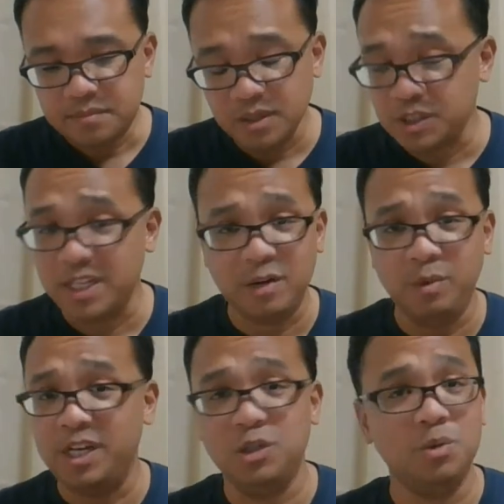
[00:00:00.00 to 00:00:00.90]
So then we
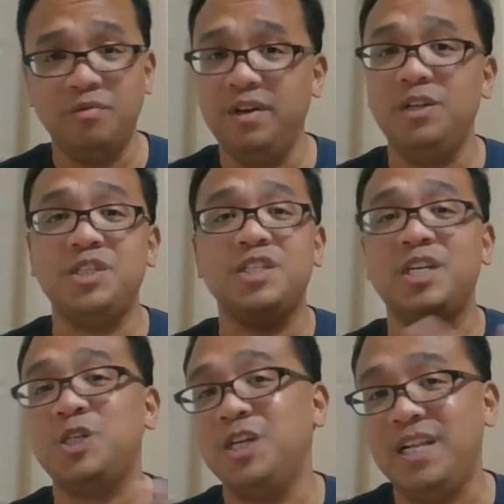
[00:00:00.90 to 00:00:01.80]
could do a real
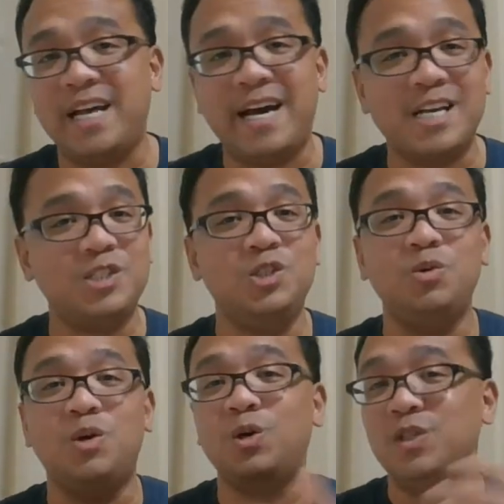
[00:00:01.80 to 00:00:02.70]
discussion class and do
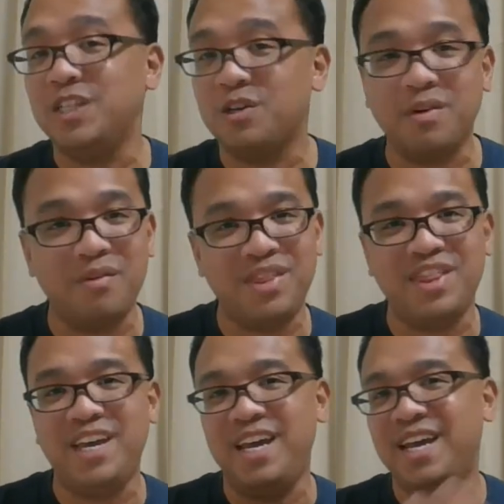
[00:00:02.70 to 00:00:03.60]
a whole literary
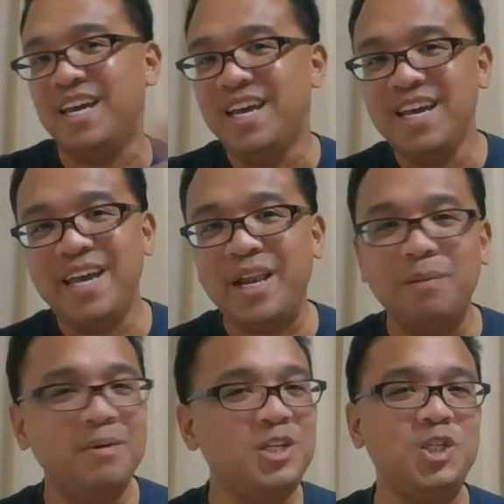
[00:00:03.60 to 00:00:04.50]
thing. It'll
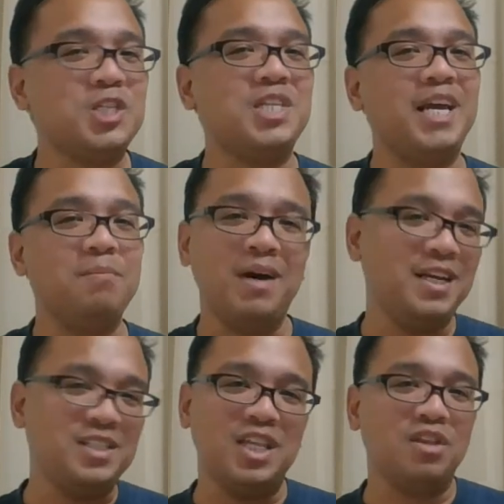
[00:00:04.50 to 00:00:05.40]
be just like my
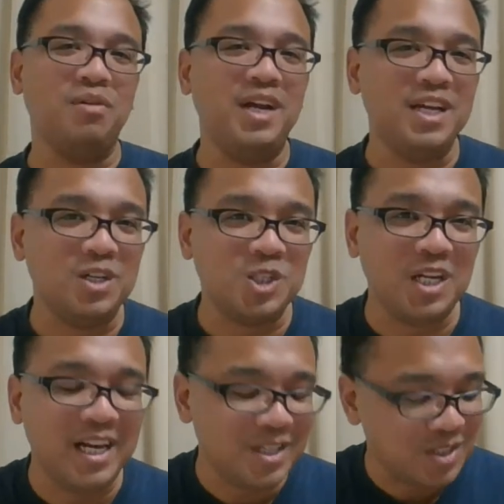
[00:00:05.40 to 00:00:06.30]
10th grade English
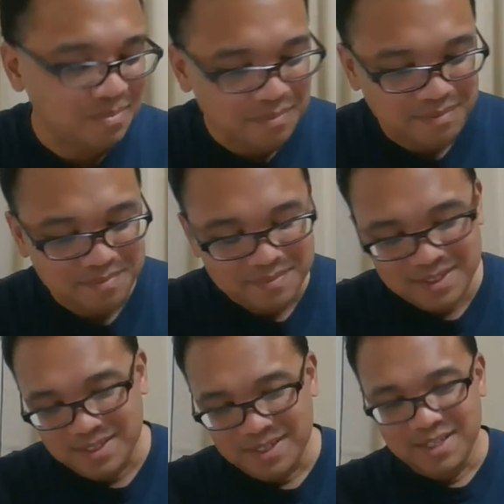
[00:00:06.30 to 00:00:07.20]
class.
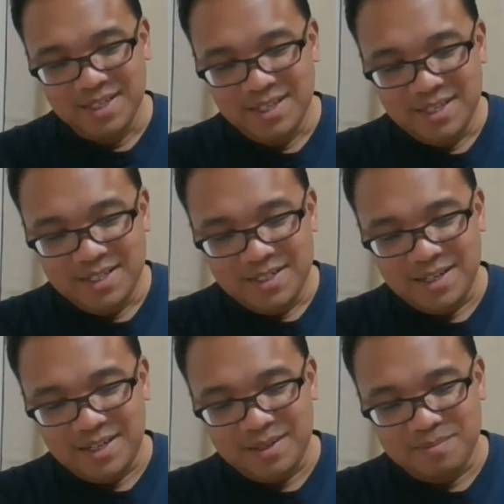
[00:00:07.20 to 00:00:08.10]

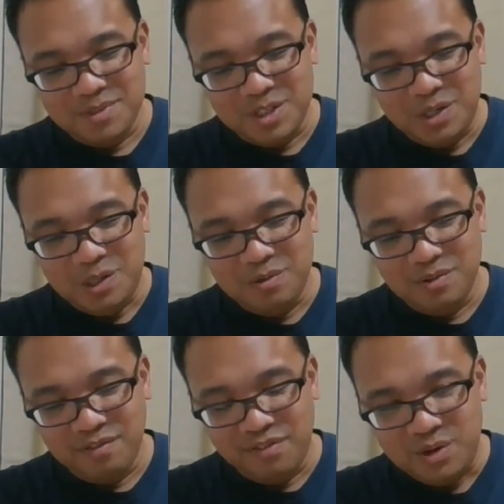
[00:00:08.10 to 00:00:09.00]
So
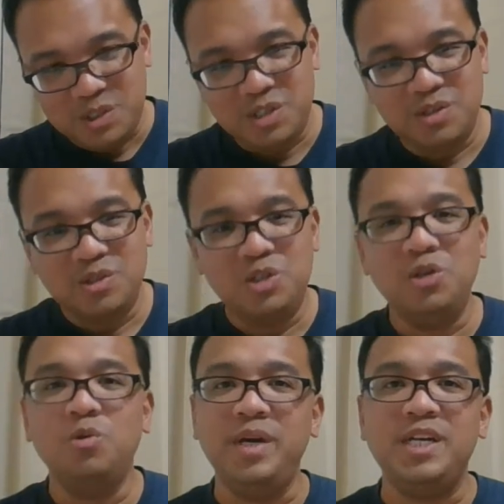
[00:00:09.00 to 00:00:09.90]
the first
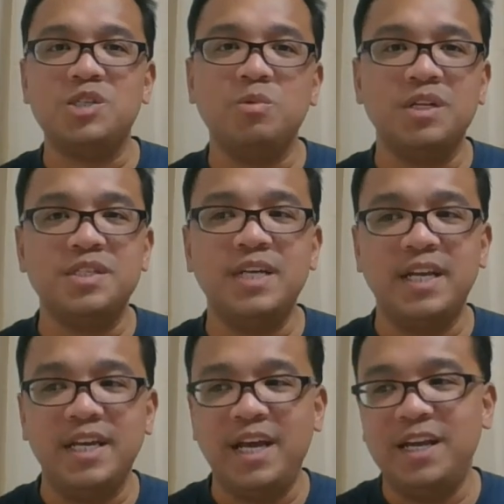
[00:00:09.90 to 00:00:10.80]
2 weeks was
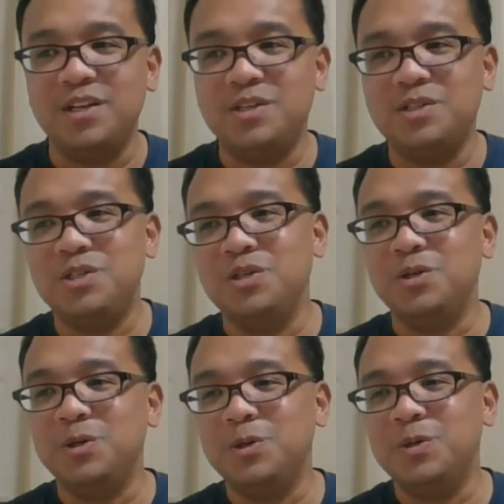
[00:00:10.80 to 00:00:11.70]
dedicated
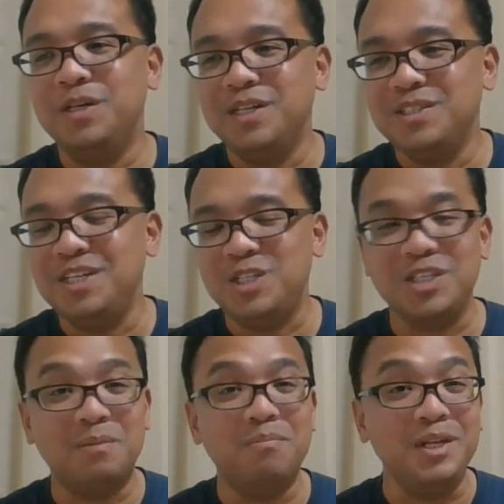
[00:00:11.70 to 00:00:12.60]
to teaching
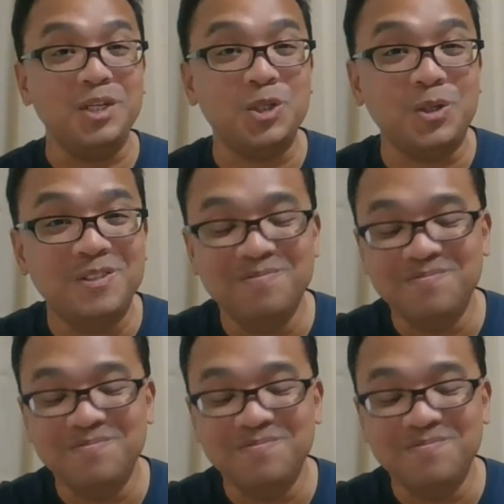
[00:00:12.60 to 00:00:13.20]
them Billy Joel.